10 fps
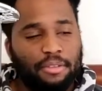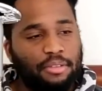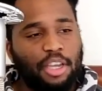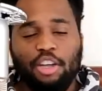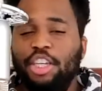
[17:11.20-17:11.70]

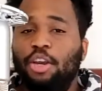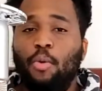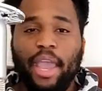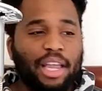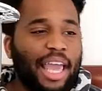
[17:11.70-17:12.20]
Y'all need to
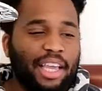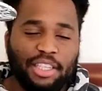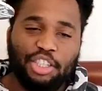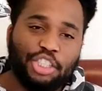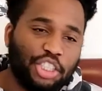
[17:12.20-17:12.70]
wake,
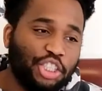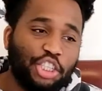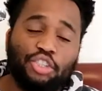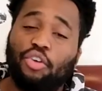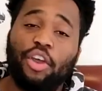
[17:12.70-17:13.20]
it's
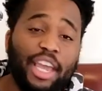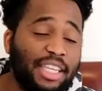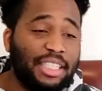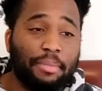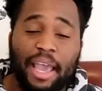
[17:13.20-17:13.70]
just
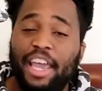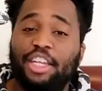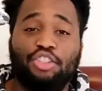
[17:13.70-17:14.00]
crazy, man.